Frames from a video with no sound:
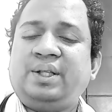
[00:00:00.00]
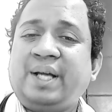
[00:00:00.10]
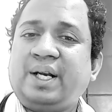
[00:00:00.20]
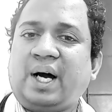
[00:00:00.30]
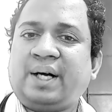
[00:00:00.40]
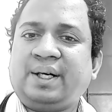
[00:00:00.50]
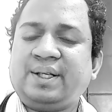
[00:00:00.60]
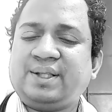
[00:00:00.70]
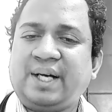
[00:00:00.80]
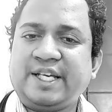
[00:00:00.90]
there
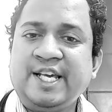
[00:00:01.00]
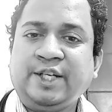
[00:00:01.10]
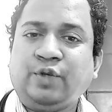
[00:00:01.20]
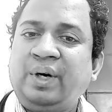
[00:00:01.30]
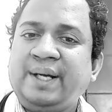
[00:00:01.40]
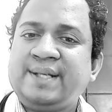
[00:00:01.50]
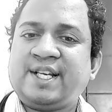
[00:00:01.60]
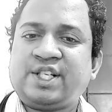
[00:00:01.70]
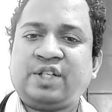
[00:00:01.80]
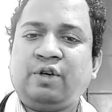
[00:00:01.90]
occurs the
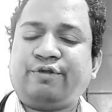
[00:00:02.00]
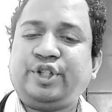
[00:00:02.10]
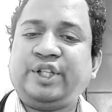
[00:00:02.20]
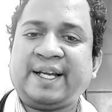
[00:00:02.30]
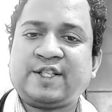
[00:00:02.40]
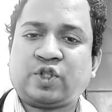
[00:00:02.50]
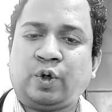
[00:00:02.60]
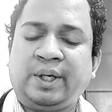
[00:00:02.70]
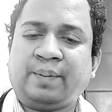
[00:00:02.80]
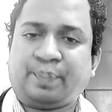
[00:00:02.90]
equalization of
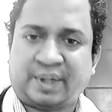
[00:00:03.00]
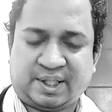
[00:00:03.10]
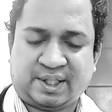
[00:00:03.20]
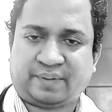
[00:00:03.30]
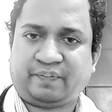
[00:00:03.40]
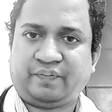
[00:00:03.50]
diastolic pressure.